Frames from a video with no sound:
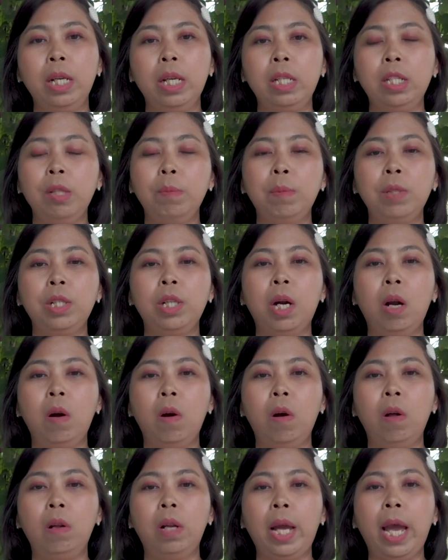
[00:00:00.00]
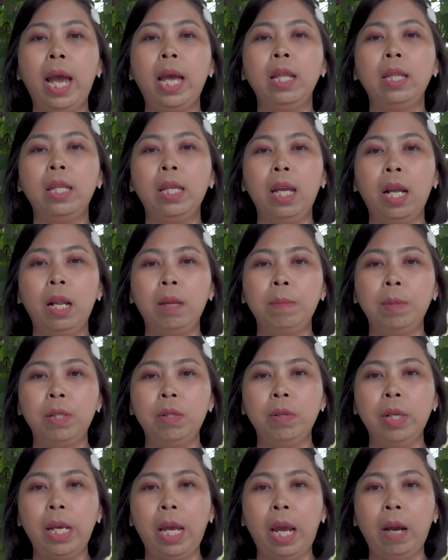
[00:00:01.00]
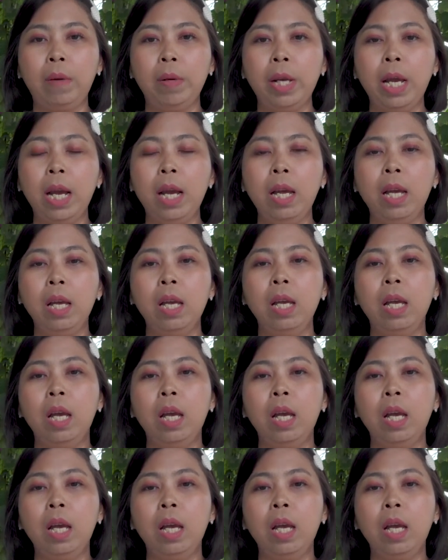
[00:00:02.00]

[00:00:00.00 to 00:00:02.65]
in Ciputra Hall and the elementary area.